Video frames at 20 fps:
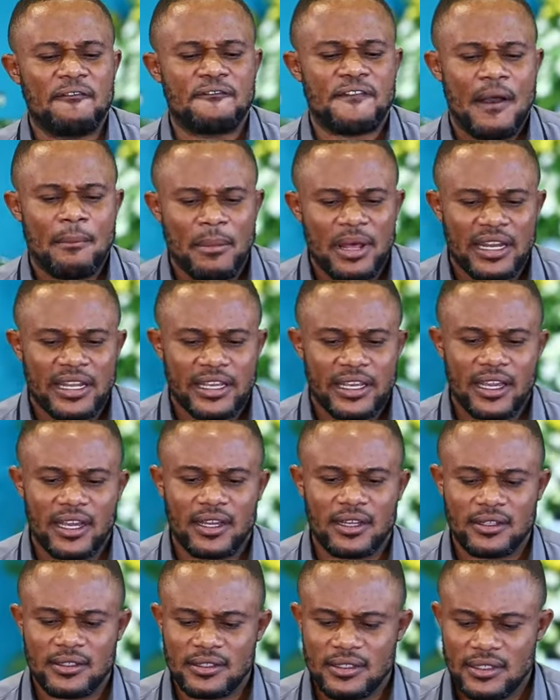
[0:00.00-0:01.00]

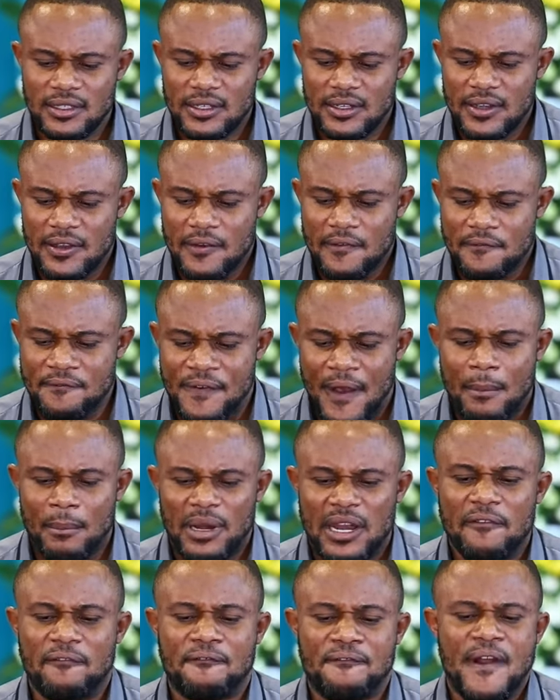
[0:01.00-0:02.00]
unfamiliar
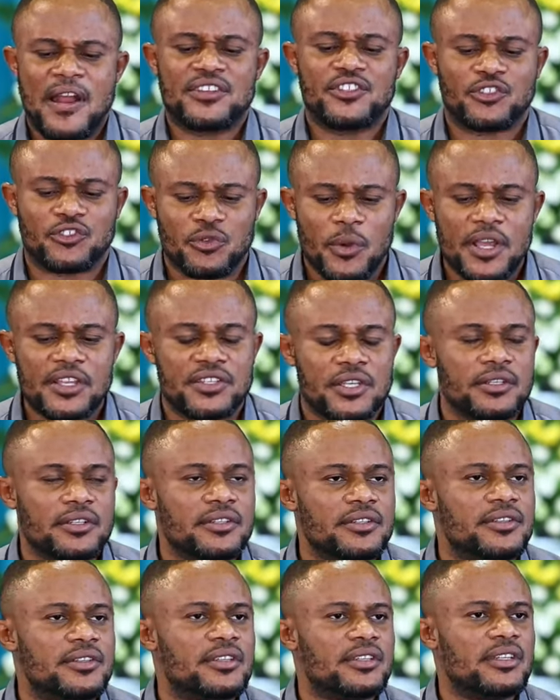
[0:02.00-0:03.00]
family
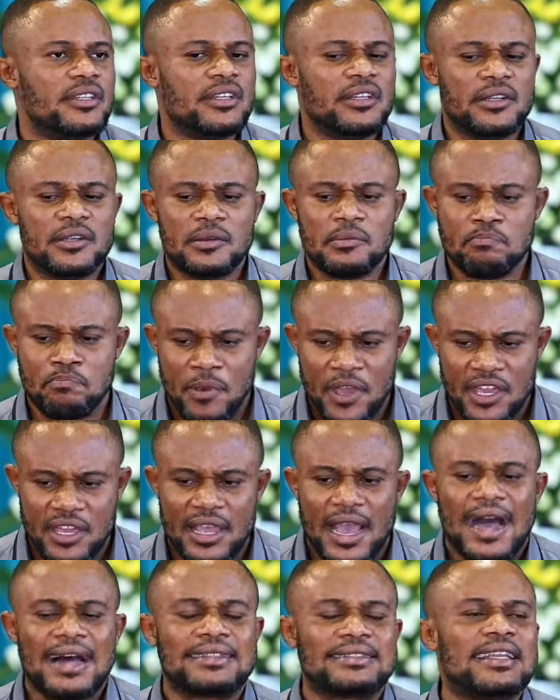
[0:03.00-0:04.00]
frustrations.
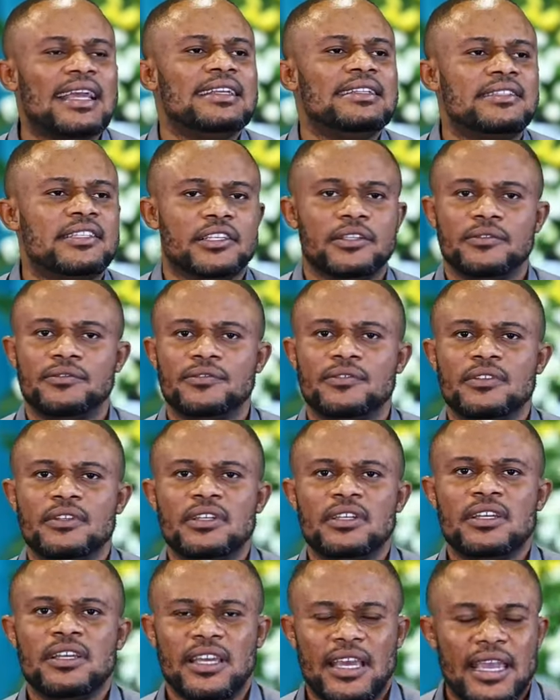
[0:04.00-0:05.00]
Be attentive.
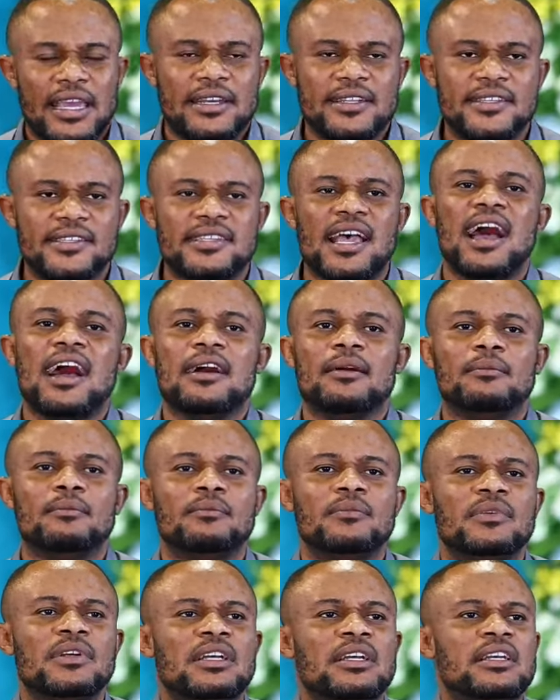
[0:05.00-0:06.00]
In
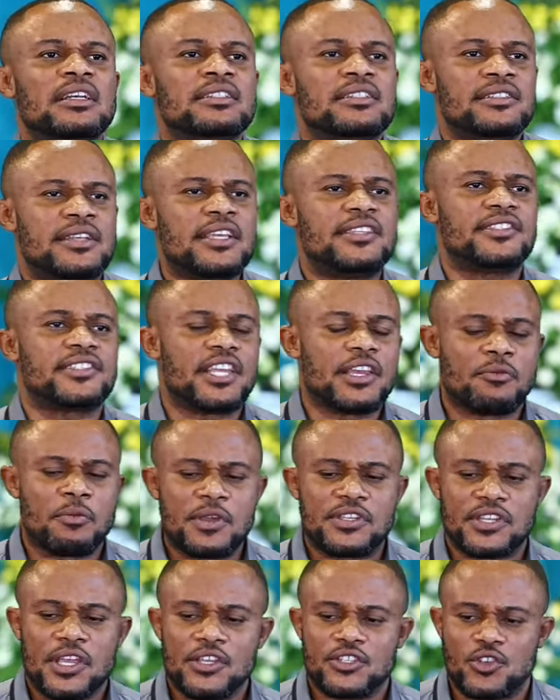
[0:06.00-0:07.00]
Psalm, this
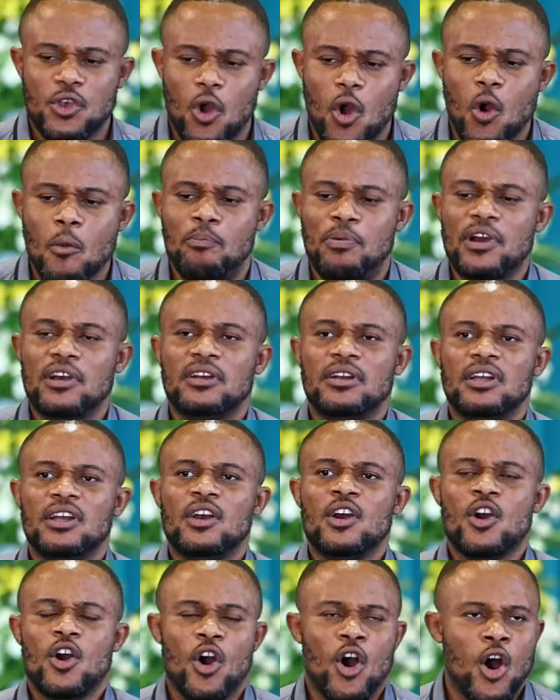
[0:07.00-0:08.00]
series is
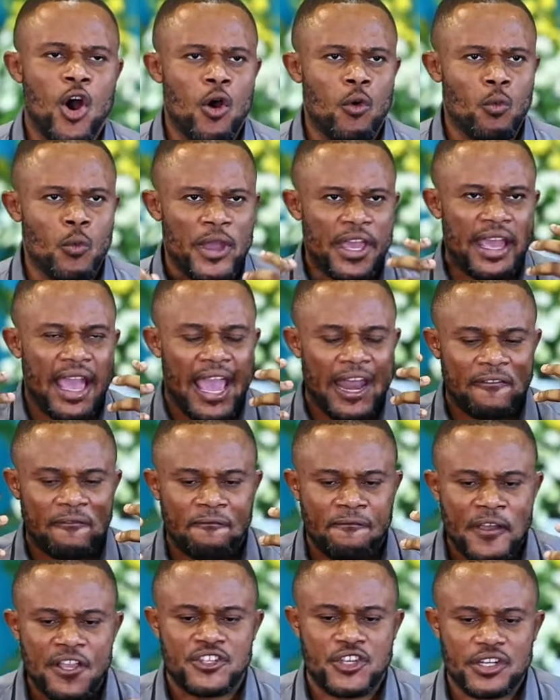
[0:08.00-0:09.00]
hope, or we
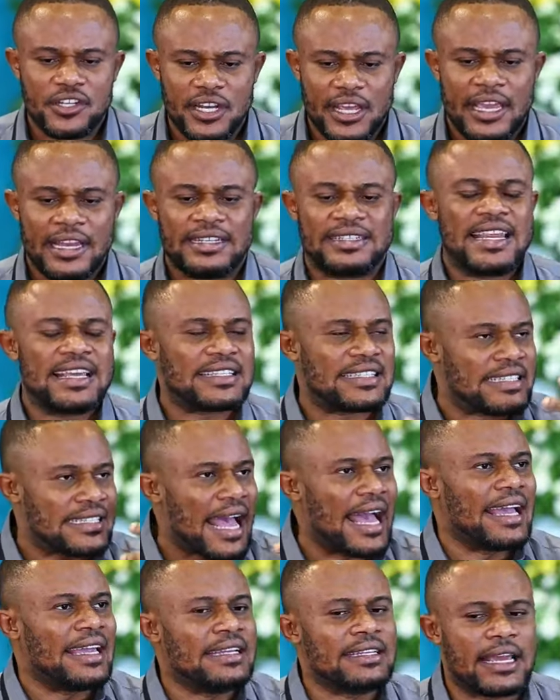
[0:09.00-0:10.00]
envisioned it,
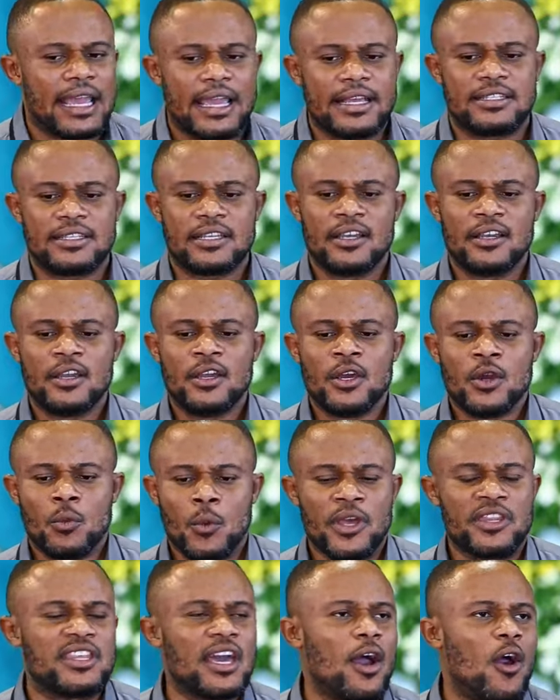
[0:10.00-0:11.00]
designed it
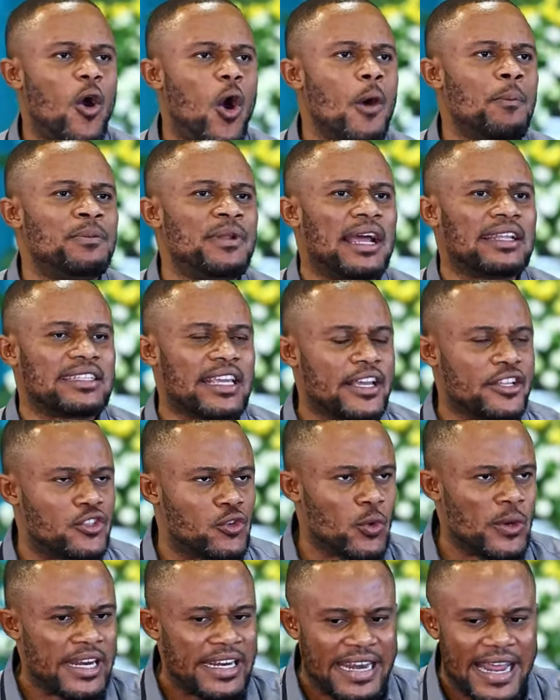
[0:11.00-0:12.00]
with the hope that
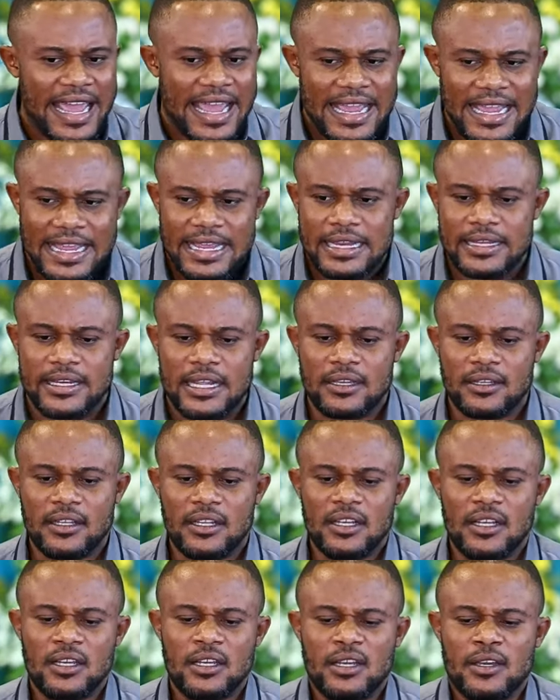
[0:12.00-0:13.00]
it will lead